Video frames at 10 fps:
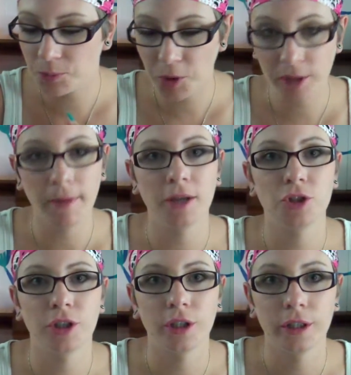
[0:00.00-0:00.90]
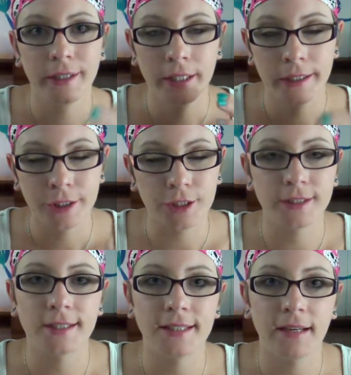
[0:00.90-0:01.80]
pre-measured
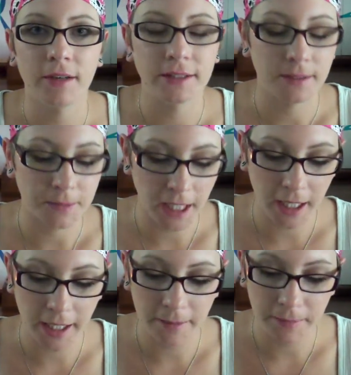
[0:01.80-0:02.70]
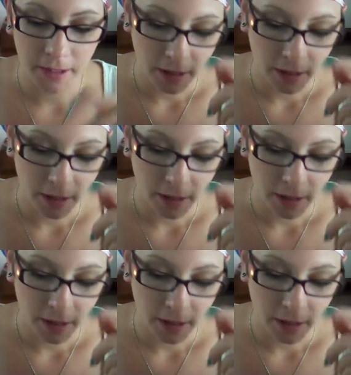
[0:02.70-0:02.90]
just to save on some time,